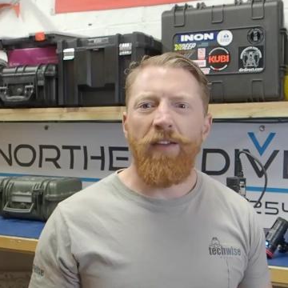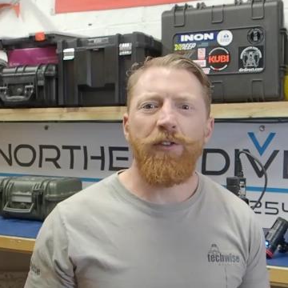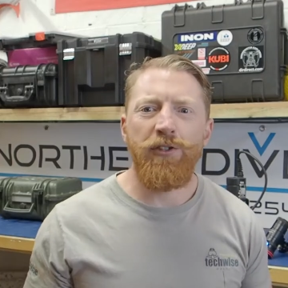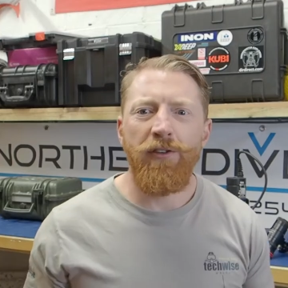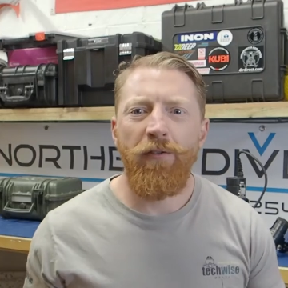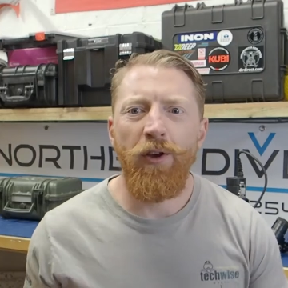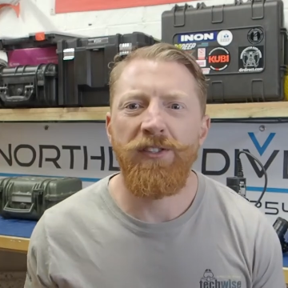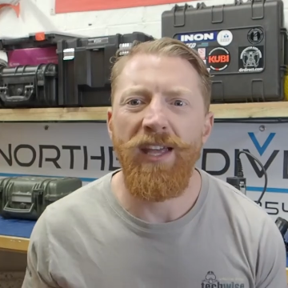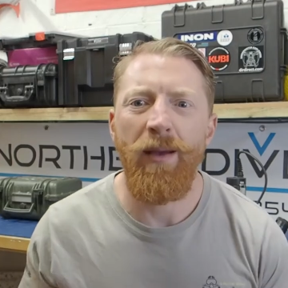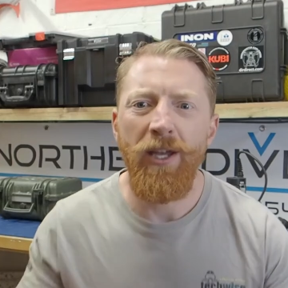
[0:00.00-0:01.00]
If this is your first
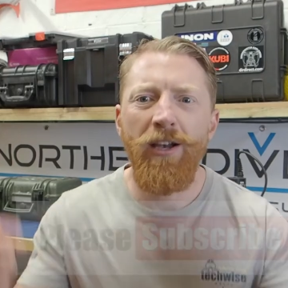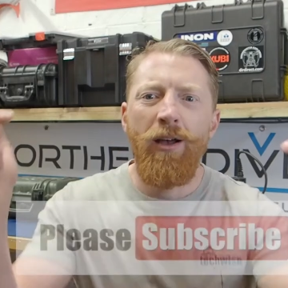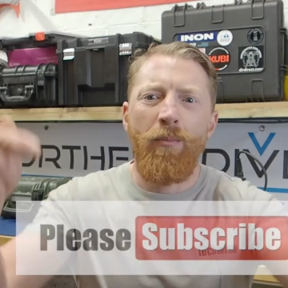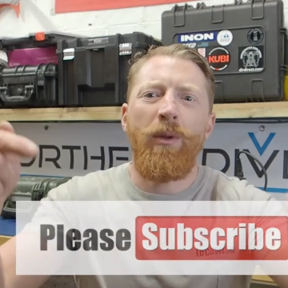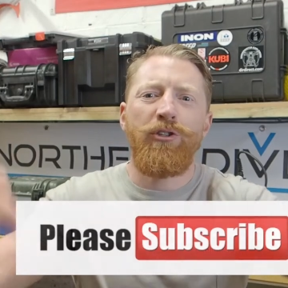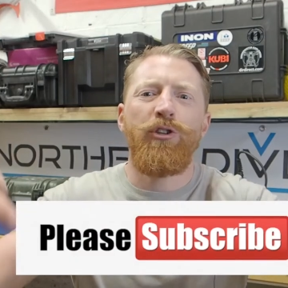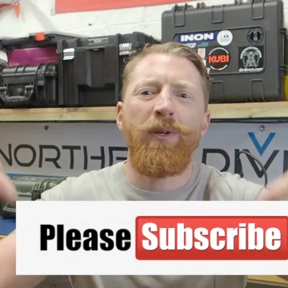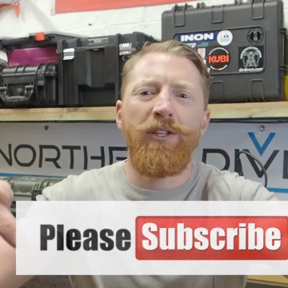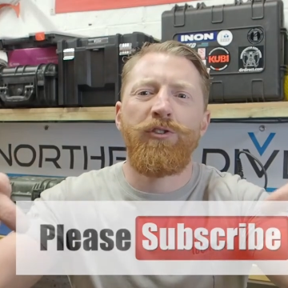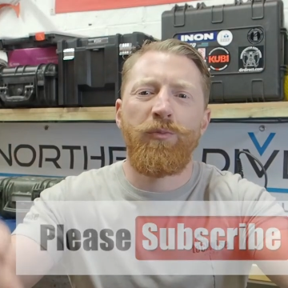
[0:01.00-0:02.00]
time here, make sure you
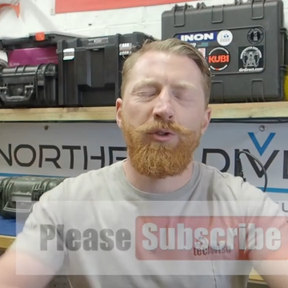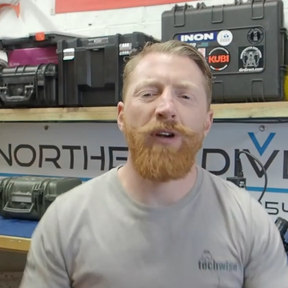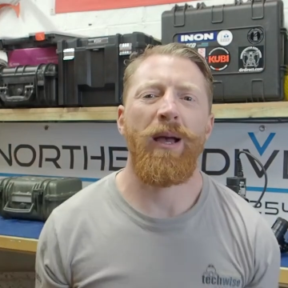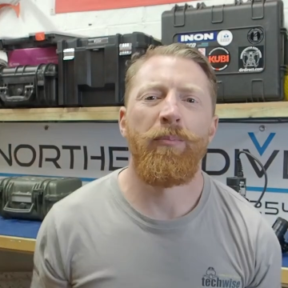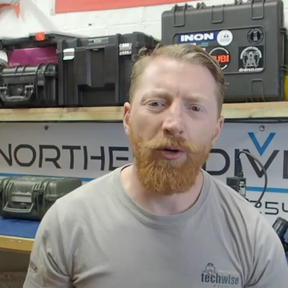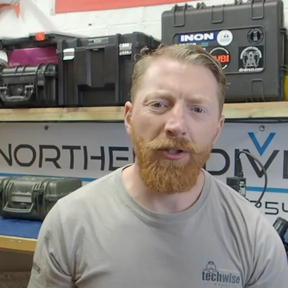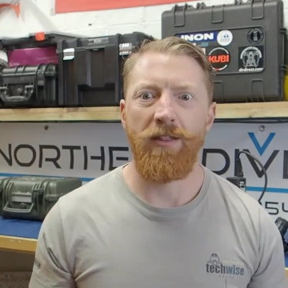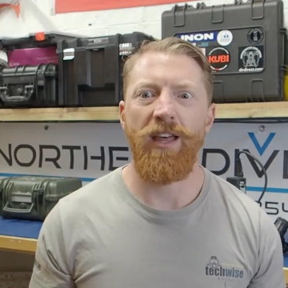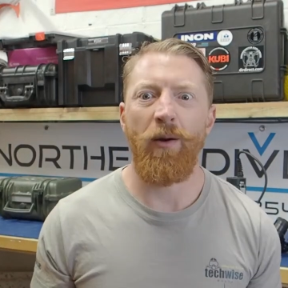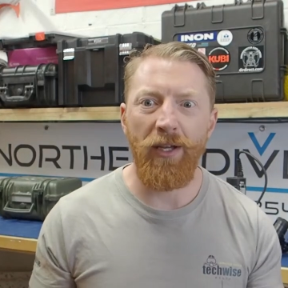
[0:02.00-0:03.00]
hit the subscribe button.
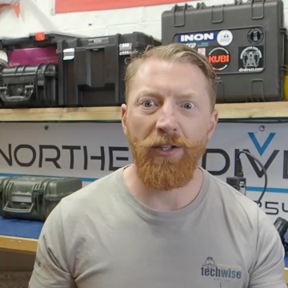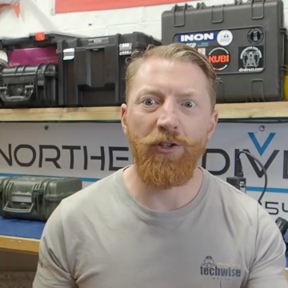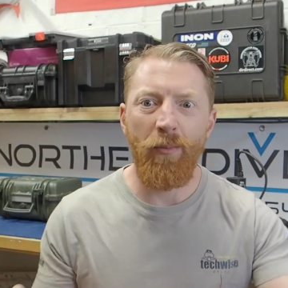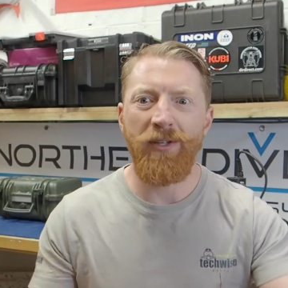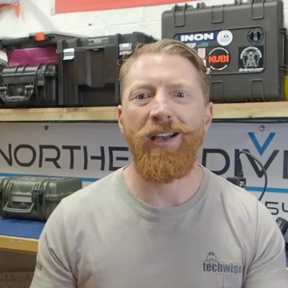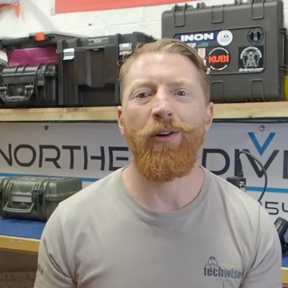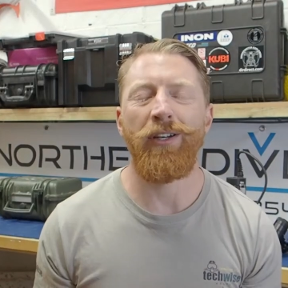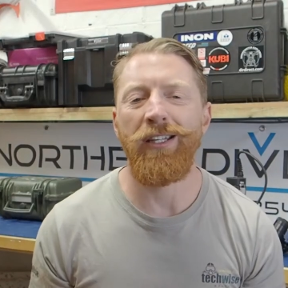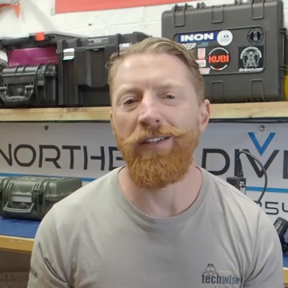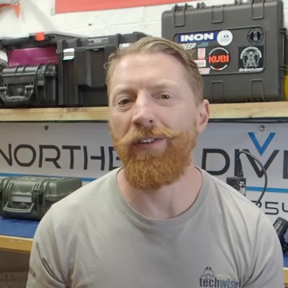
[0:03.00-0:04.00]
That way you'll not miss out on
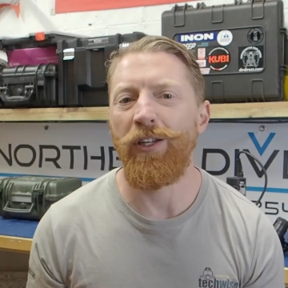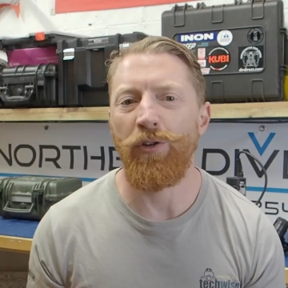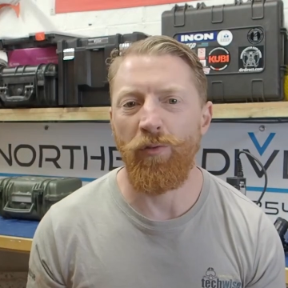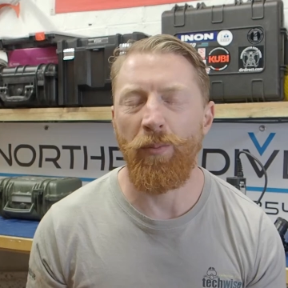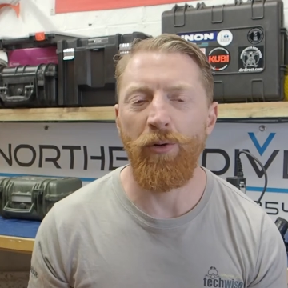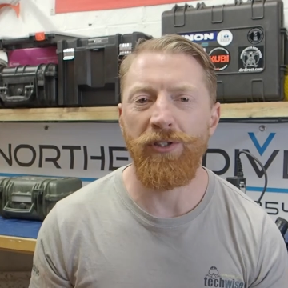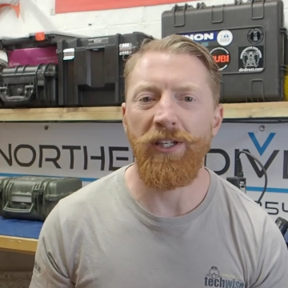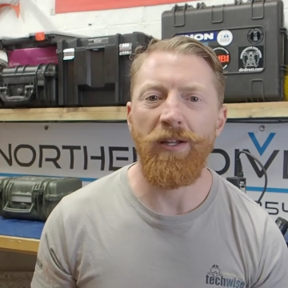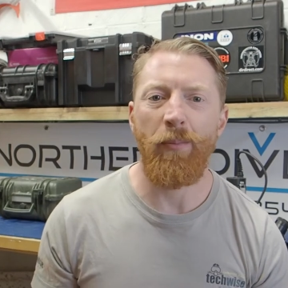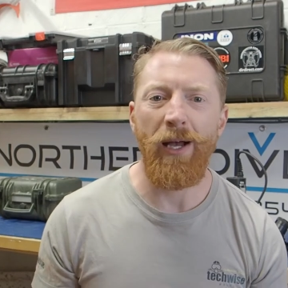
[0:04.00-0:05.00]
any of the videos we've posted
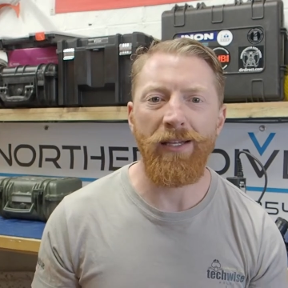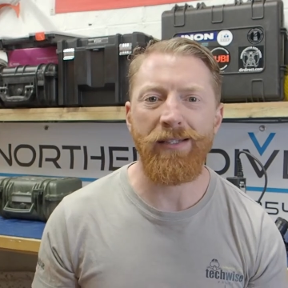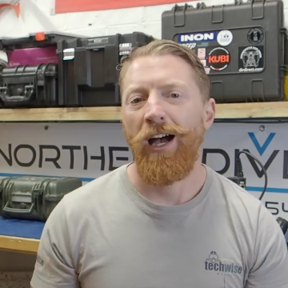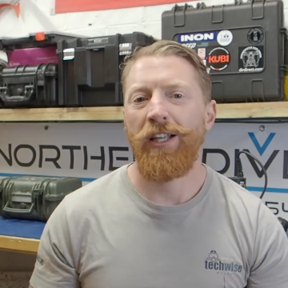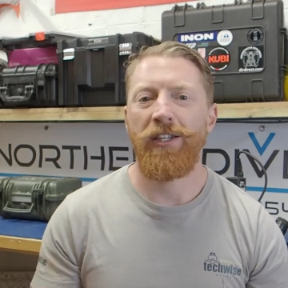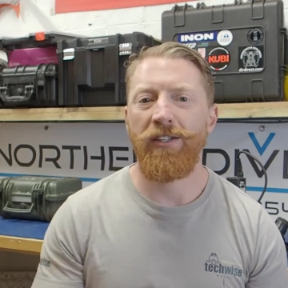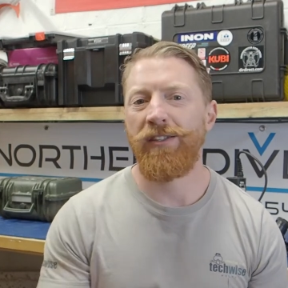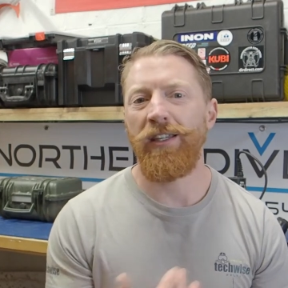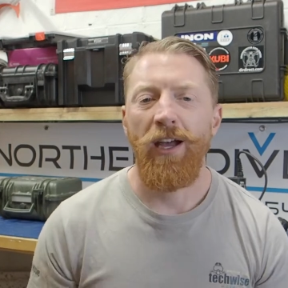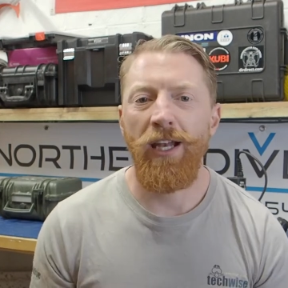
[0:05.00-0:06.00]
in the past and you can
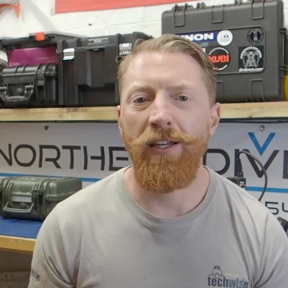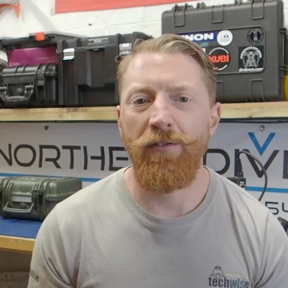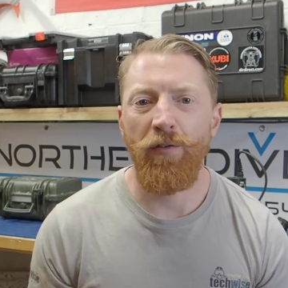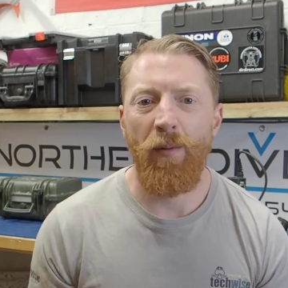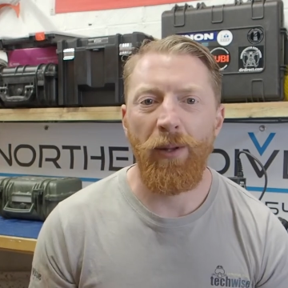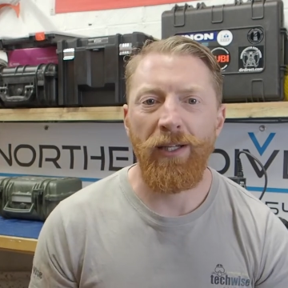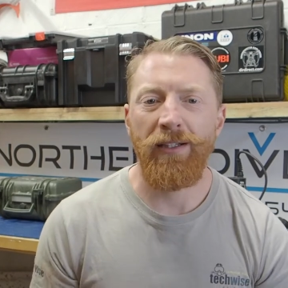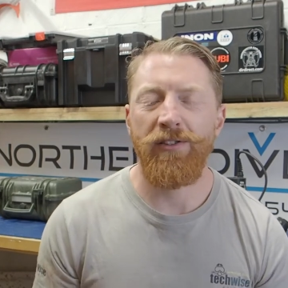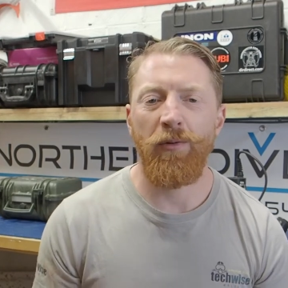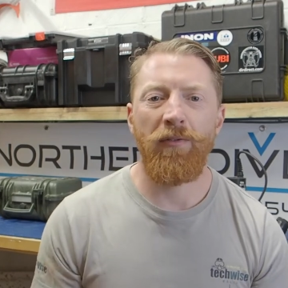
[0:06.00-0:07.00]
see any of the other
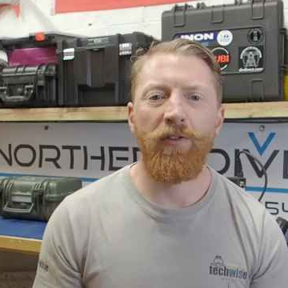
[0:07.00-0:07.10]
playlists that we've